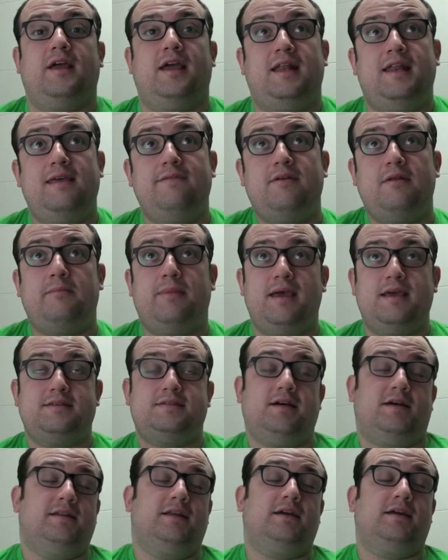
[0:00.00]
And even
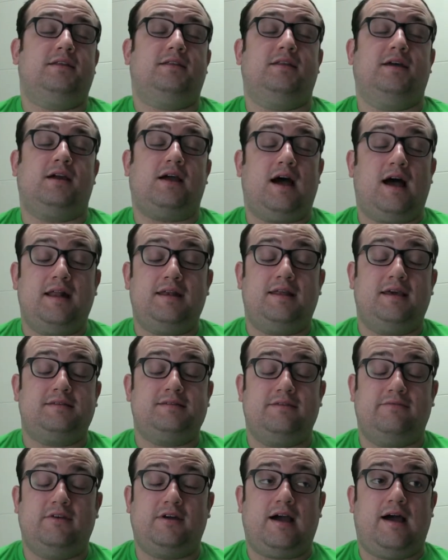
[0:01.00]
based on the
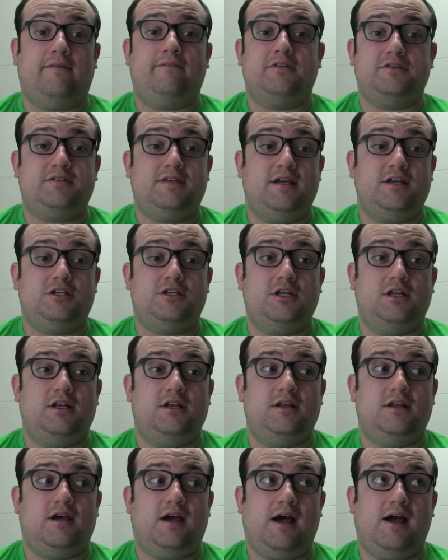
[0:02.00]
context of the
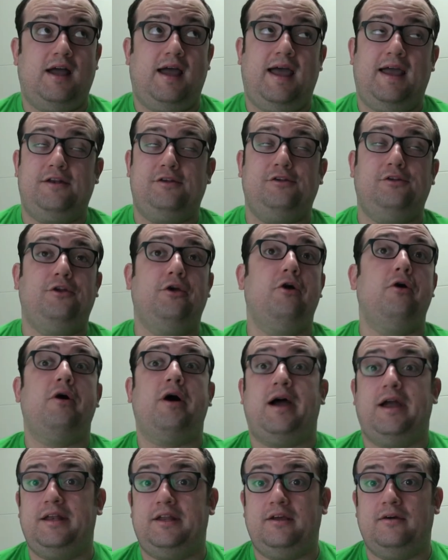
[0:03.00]
conversation, I had no
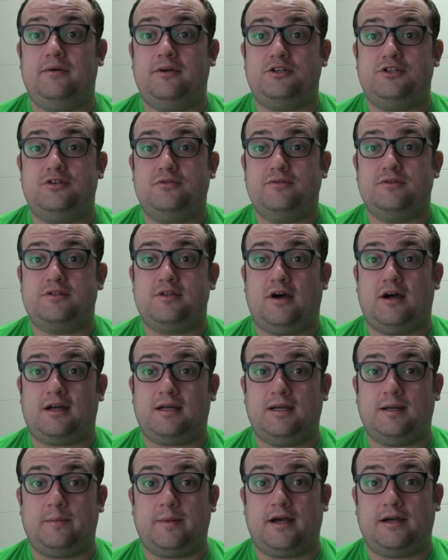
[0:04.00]
idea what she was
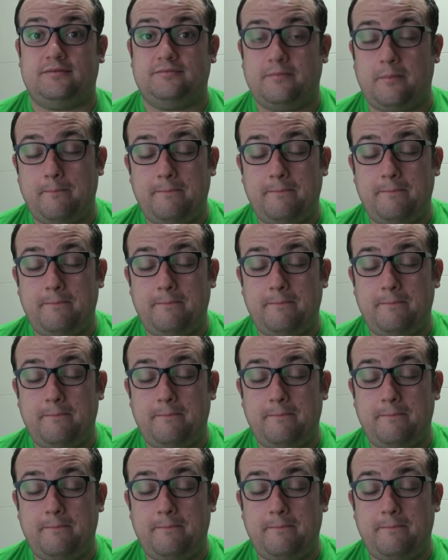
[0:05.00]
talking about.